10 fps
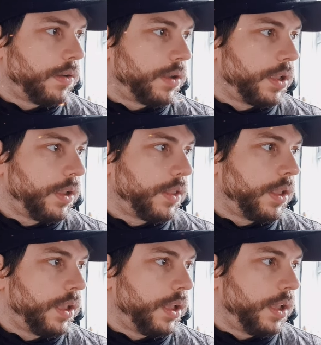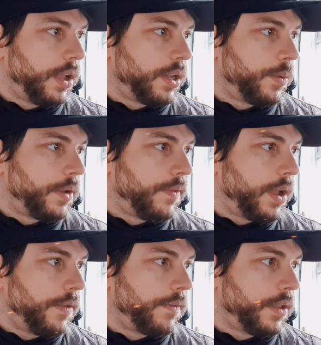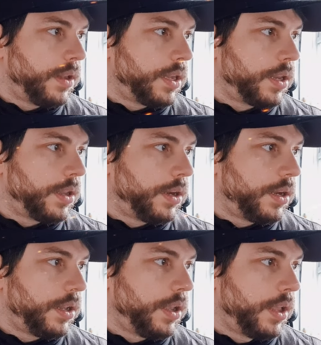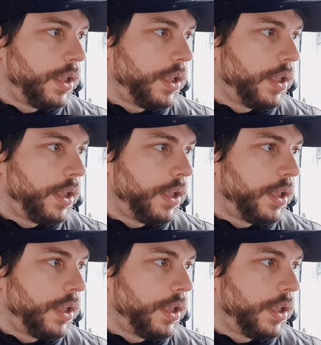okay, 25 in security,